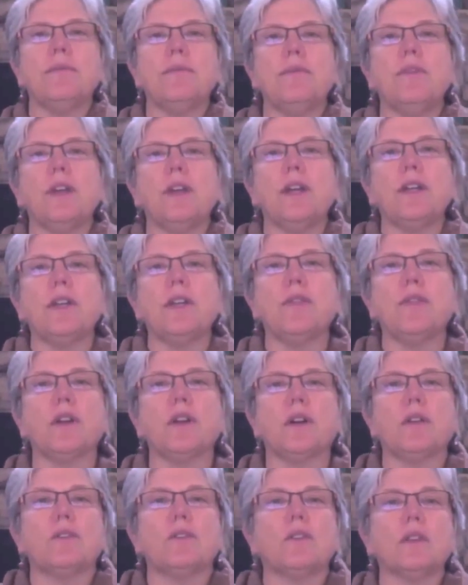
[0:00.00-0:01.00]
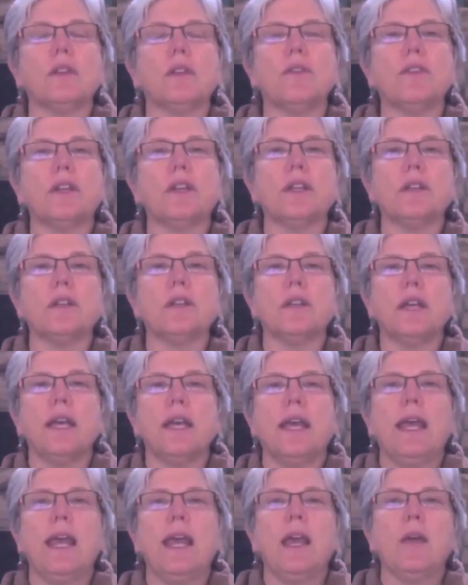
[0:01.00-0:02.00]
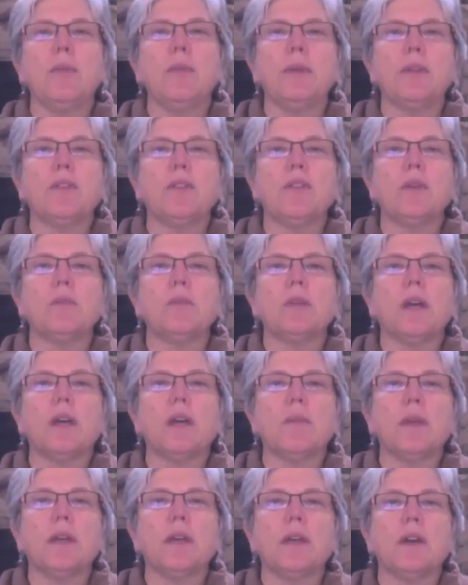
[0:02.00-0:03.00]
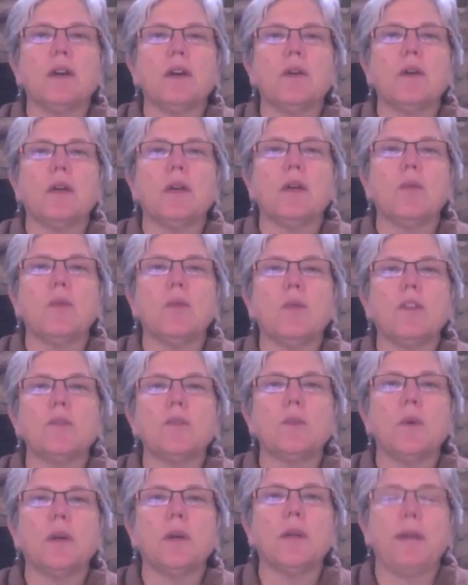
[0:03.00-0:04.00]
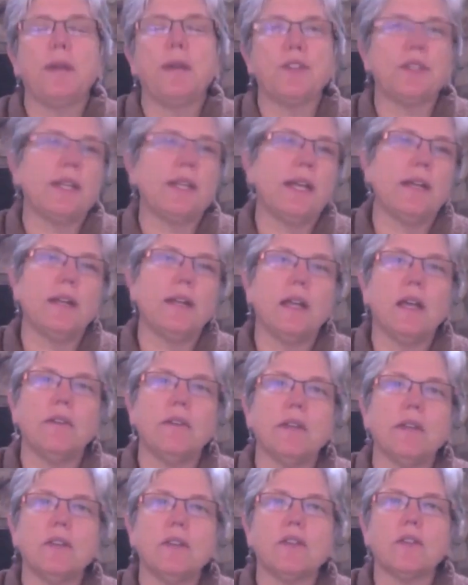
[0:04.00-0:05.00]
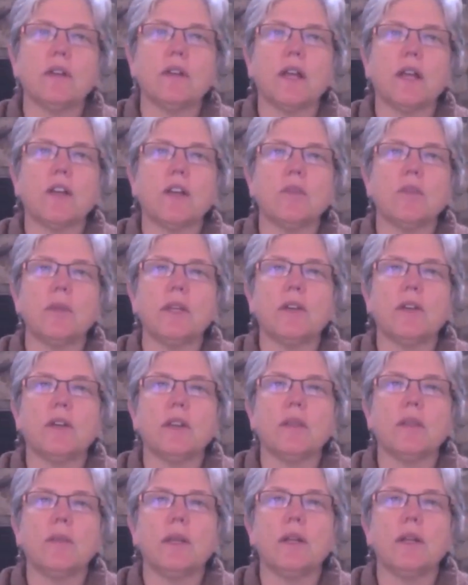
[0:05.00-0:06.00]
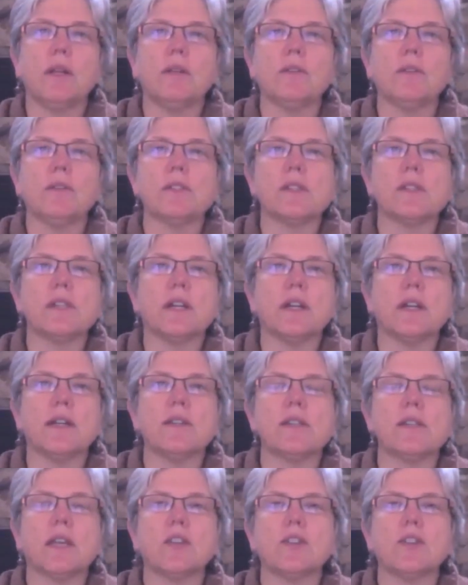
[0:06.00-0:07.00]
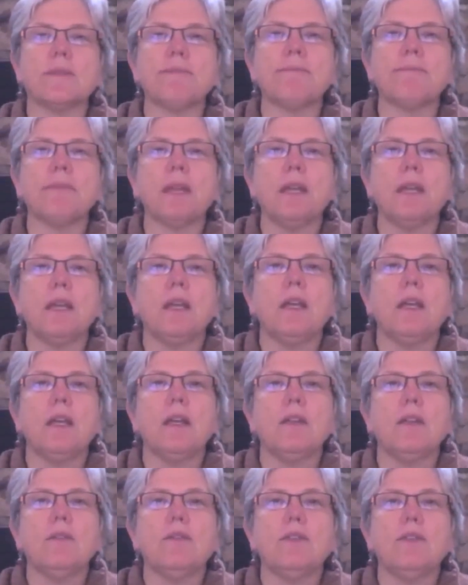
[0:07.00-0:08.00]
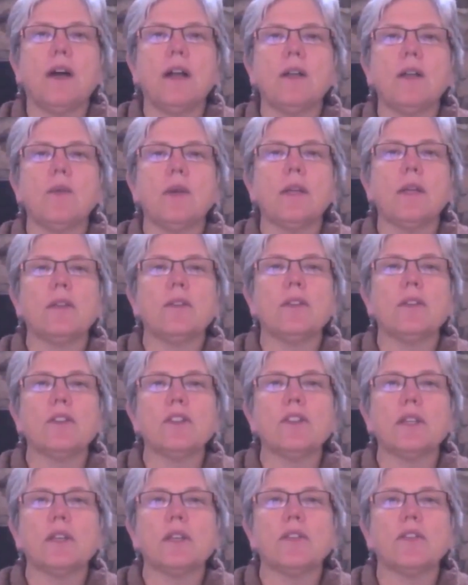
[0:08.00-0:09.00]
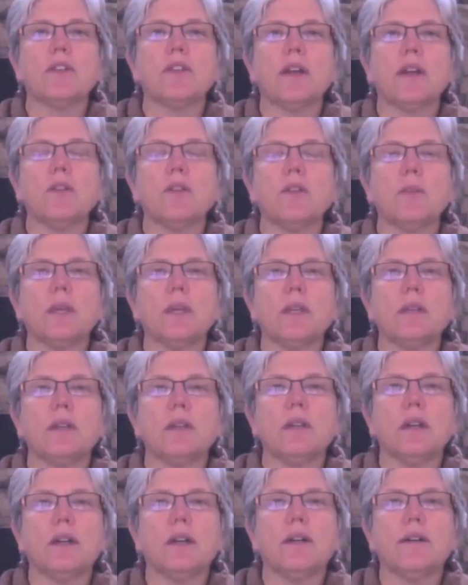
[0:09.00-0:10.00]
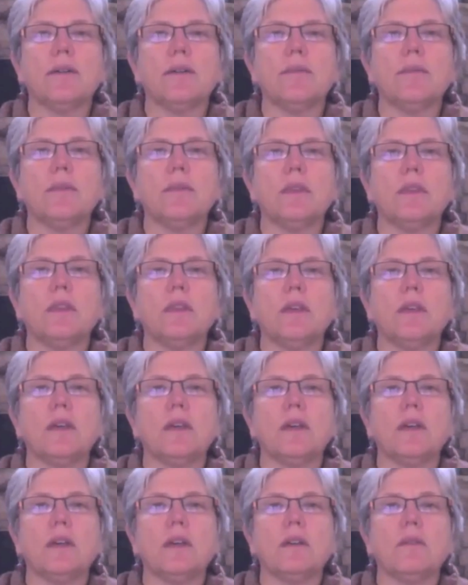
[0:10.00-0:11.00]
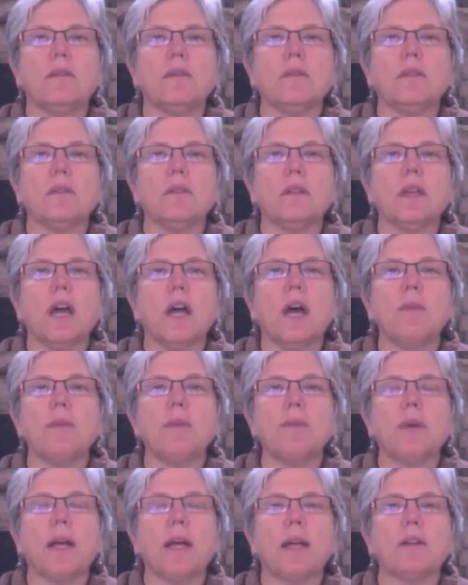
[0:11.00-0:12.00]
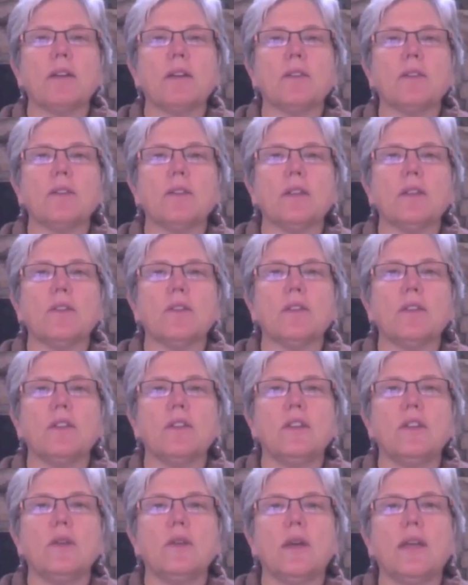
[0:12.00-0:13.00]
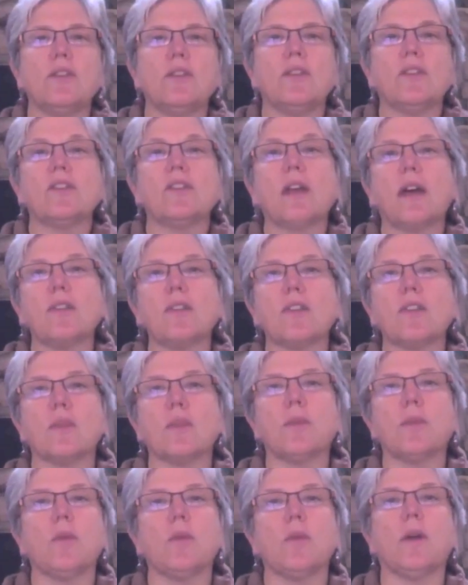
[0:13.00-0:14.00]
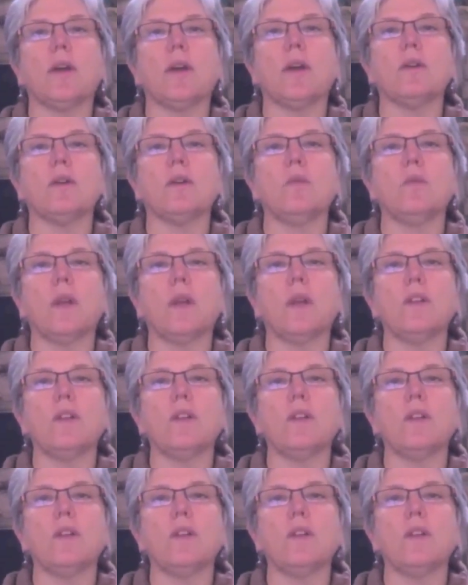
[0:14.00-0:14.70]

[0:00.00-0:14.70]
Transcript: very difficult delivery happen some time ago, at which point a patient had to have a hysterectomy during the middle of a cesarean section. Following such a hysterectomy, the common practice is to do a cystoscopy where one